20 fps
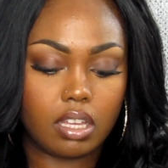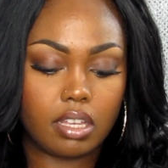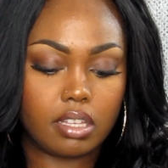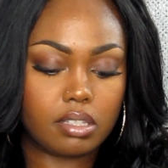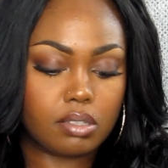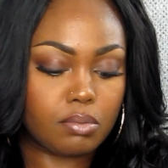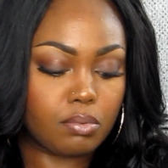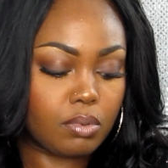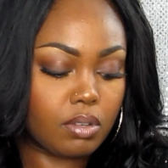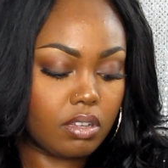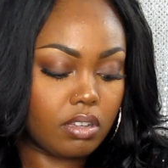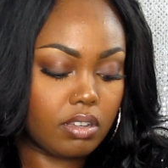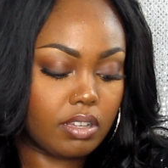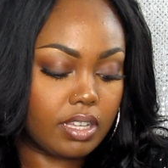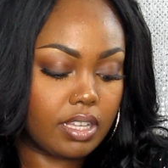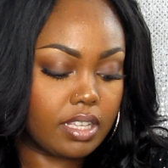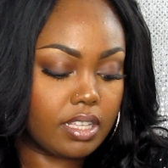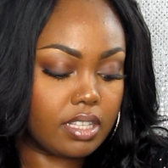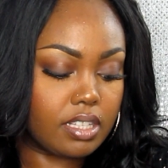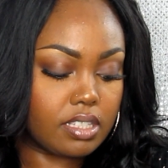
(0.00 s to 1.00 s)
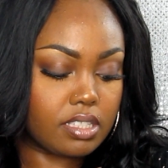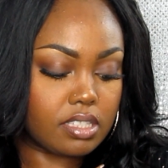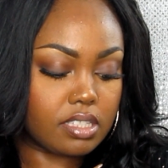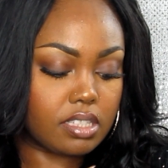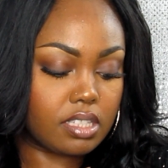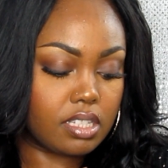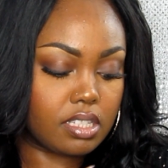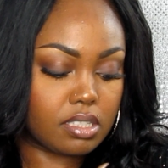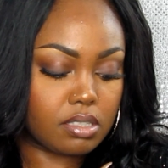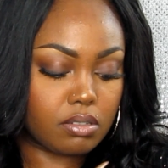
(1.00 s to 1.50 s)
as well as
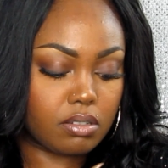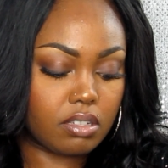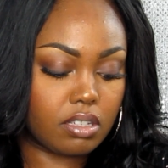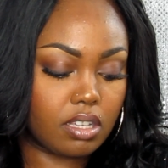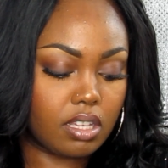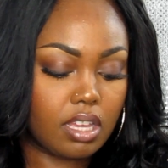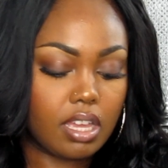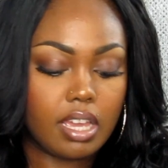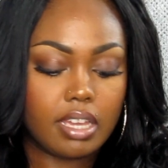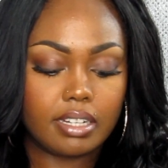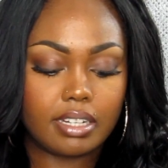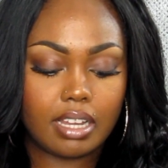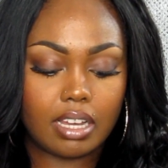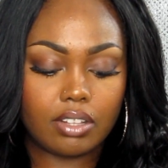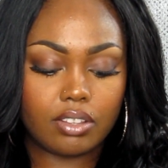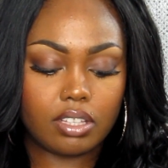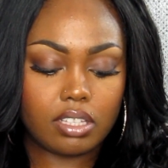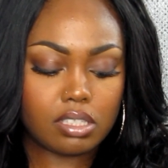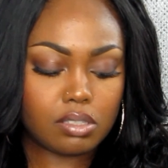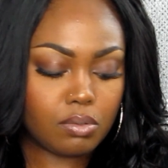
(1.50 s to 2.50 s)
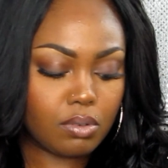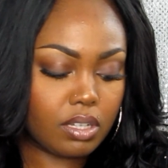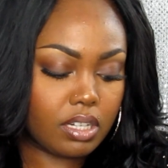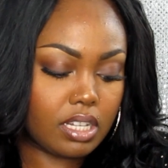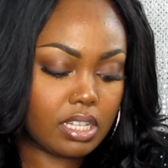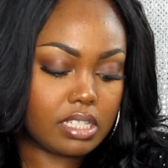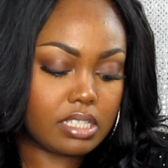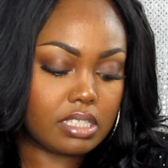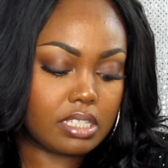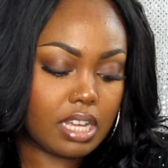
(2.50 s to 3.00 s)
this one. Now this
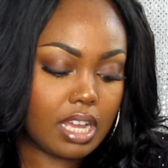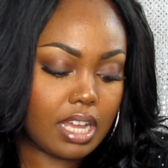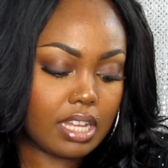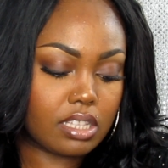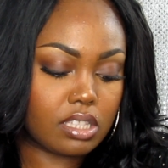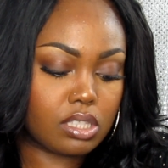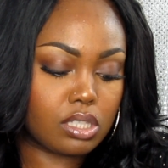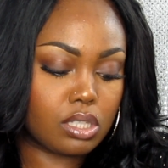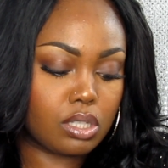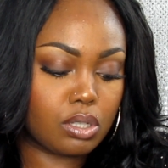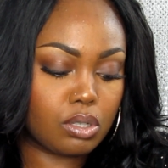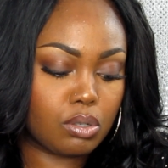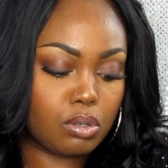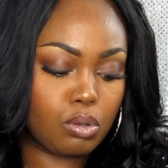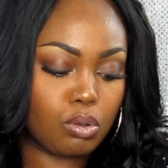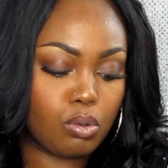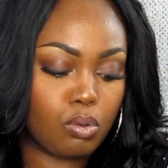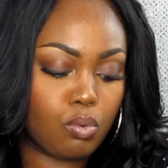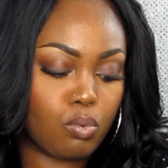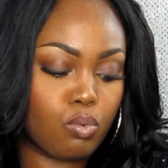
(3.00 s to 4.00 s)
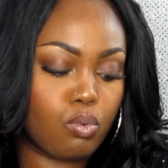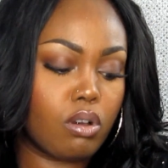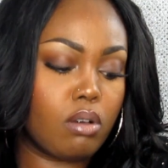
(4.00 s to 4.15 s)
one is not too